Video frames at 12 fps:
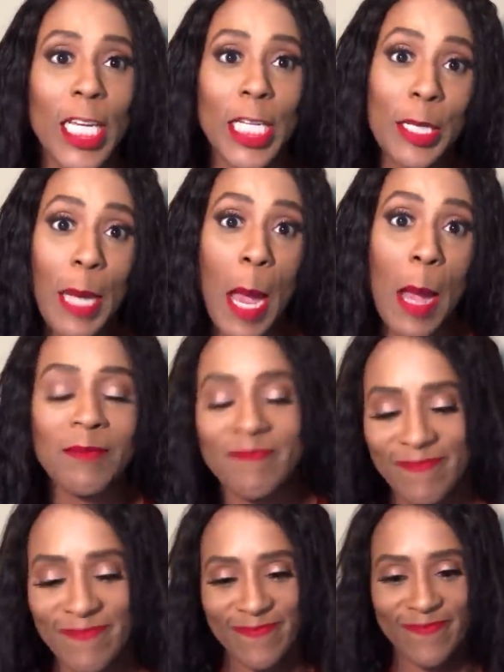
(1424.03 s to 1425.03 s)
You know?
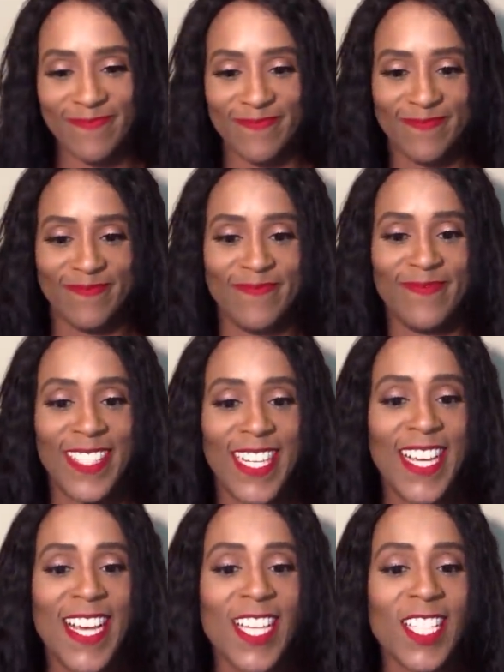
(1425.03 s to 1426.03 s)

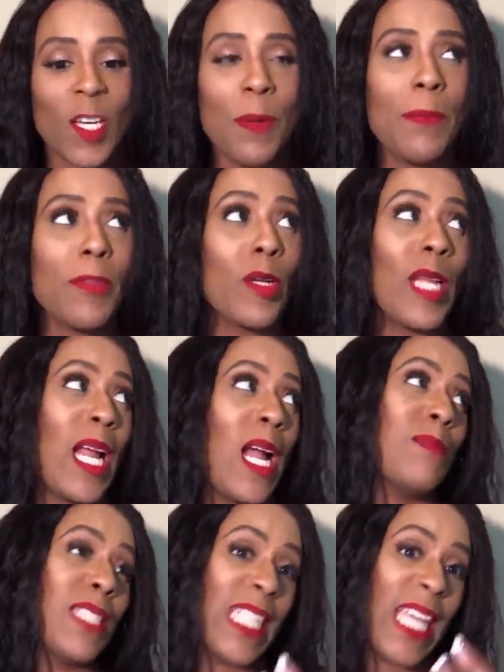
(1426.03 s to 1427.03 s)
So people are like,
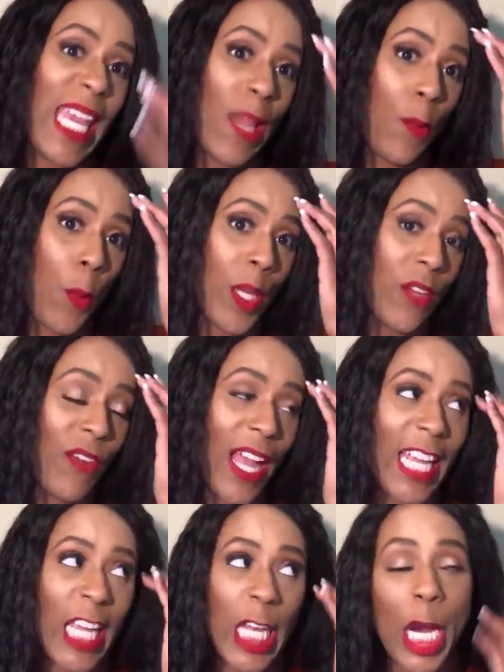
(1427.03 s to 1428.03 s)
I'm scared. Well, what if
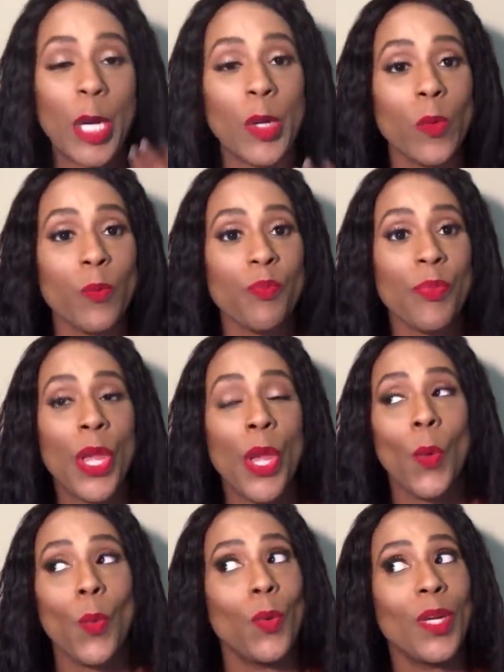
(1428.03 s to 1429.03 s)
I get hurt?
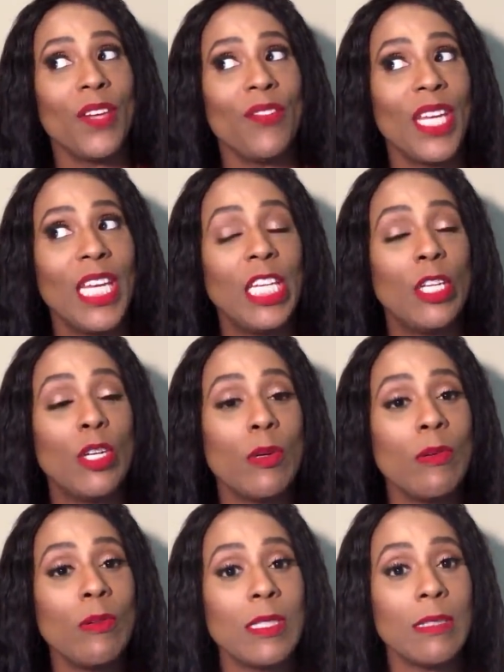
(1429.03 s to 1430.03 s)
Well, what if he
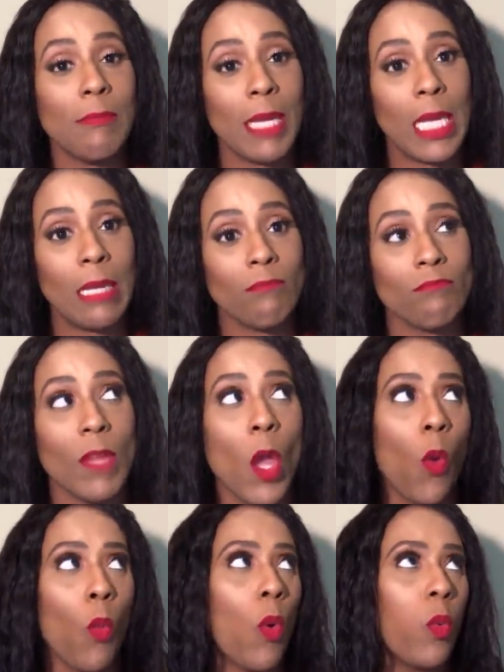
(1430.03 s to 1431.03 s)
used me?
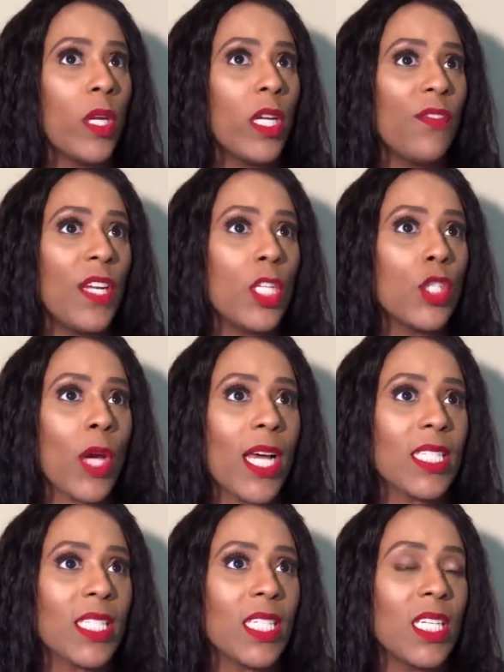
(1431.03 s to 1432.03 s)
Well, what if he
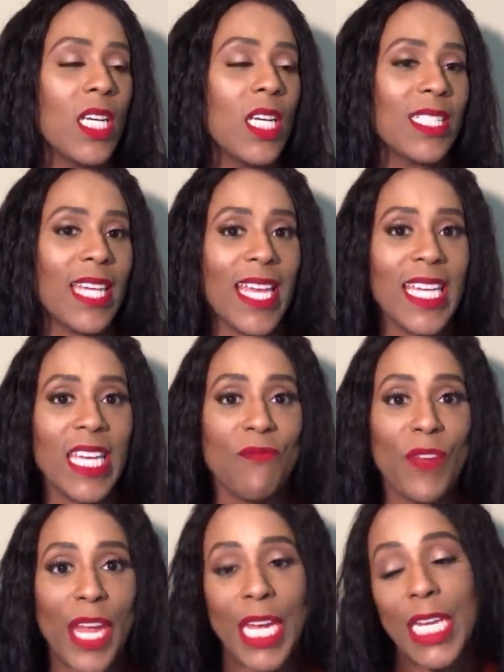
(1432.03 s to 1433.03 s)
tries to take
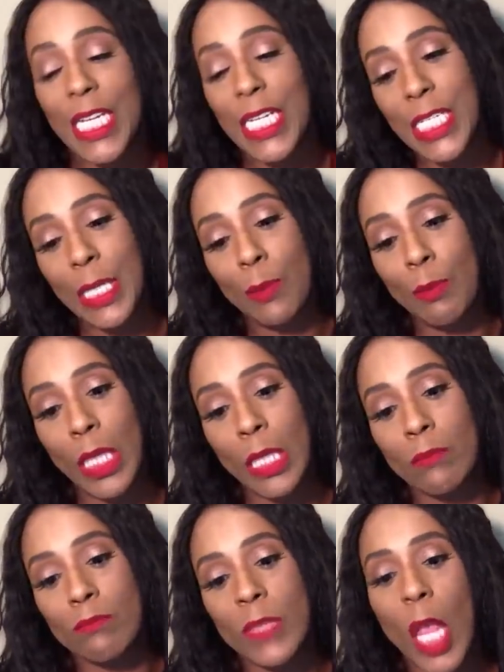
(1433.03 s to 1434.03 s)
advantage of
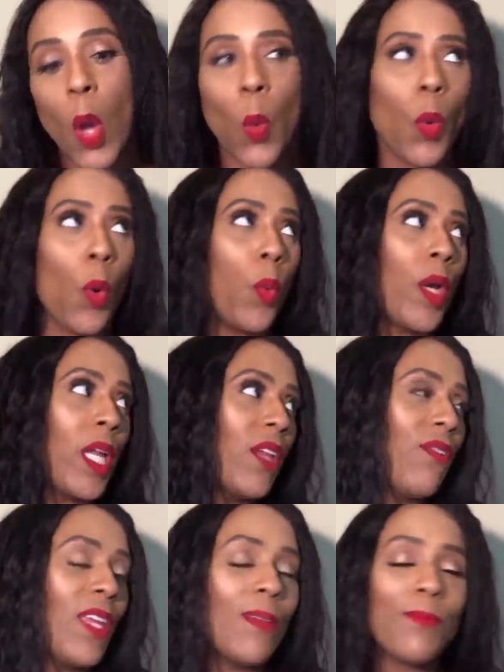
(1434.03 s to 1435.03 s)
me? Well, what
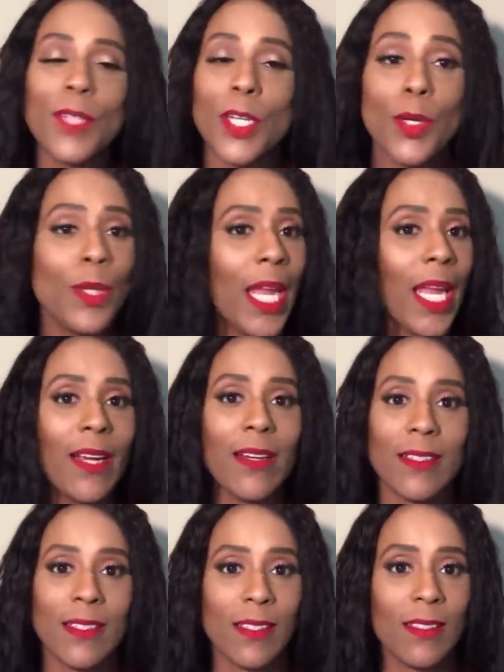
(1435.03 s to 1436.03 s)
if he, who
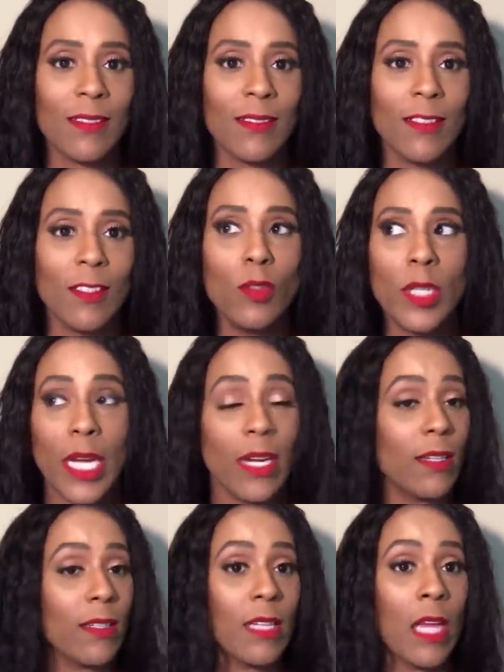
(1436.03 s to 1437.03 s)
cares? Who
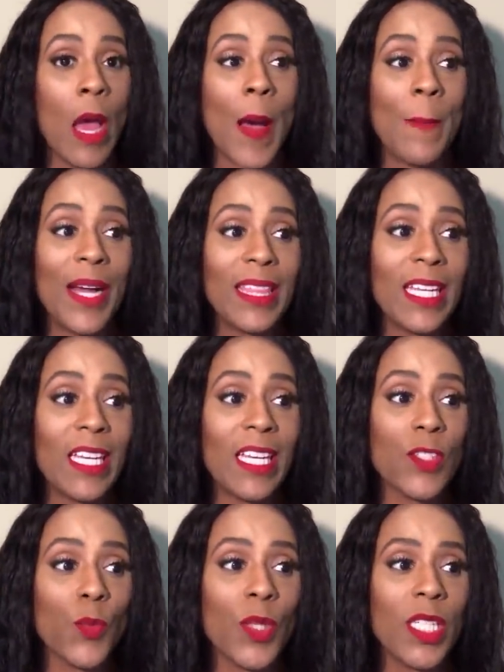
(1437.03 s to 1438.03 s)
cares? My thing
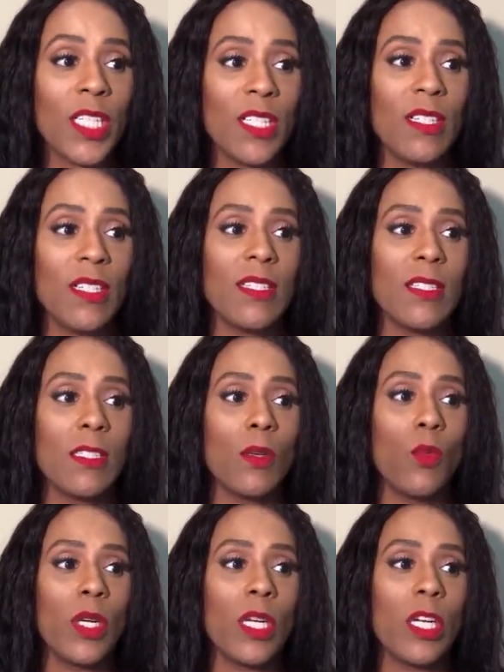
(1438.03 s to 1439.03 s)
is, what good
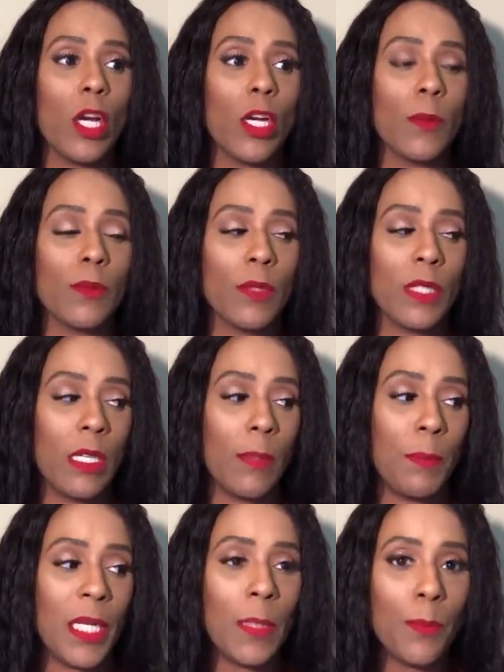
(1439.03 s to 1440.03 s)
are
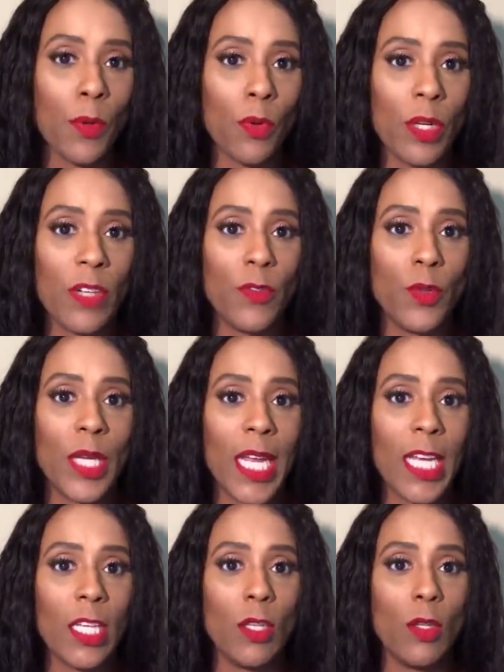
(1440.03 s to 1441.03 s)
people if you
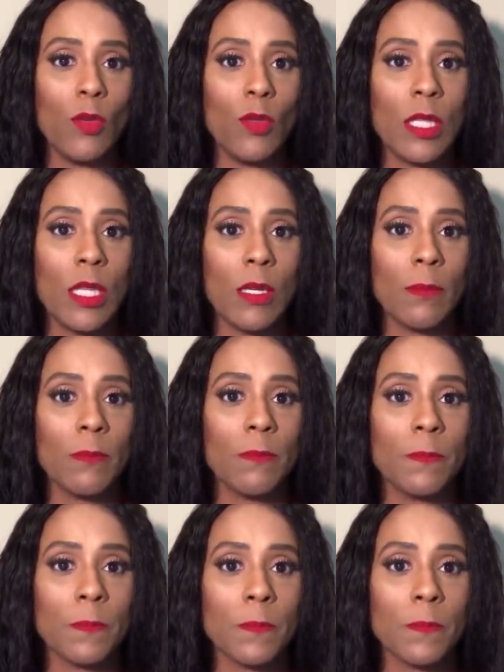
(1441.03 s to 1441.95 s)
can't use them?